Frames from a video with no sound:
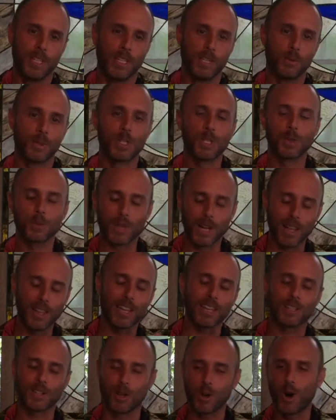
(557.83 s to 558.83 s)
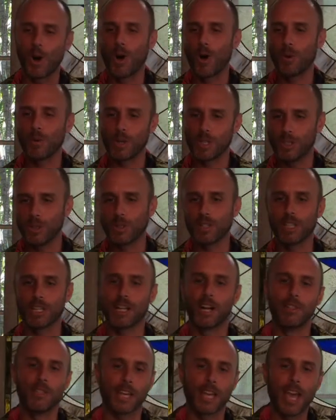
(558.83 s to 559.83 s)
which is what I like to call when you click
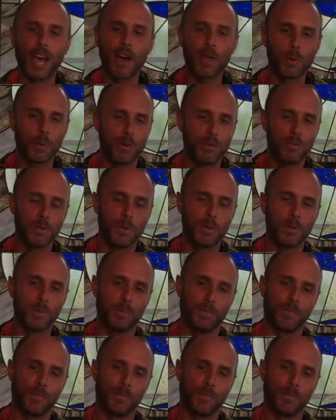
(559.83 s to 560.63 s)
on the gallery view.